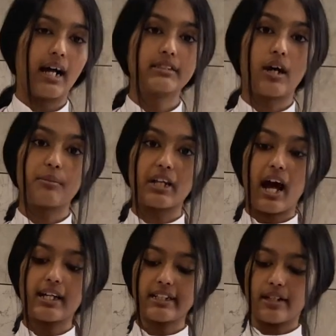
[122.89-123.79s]
I'm going to
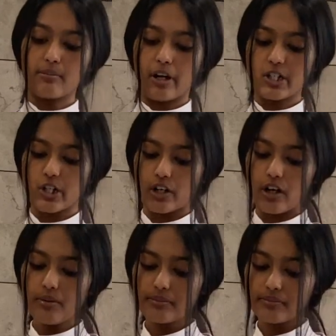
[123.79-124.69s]
add in my sugar,
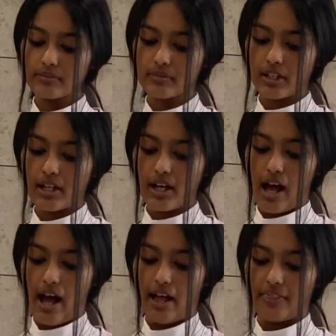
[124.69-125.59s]

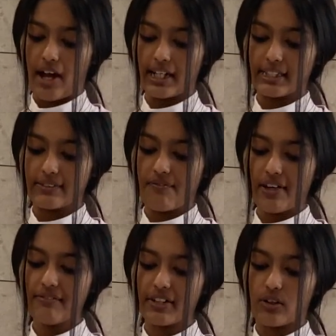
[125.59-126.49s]
and that is
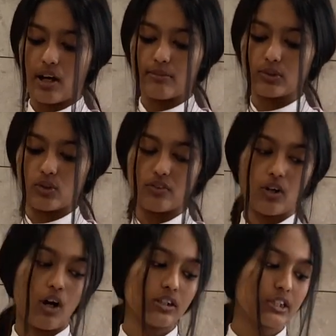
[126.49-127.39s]
50 grams of
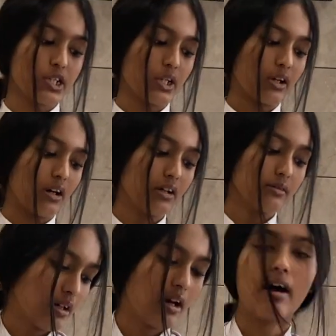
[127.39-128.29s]
caster sugar
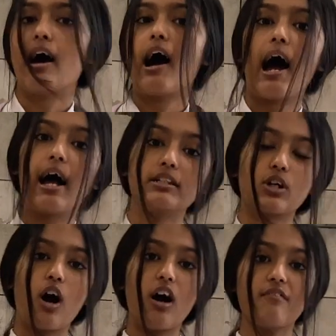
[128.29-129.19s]
and
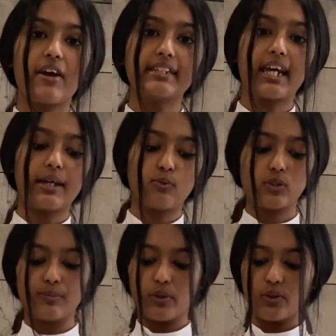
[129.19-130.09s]
half a
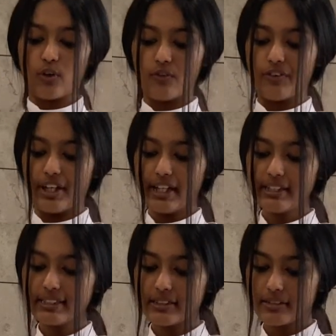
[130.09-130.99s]
tablespoon of yeast.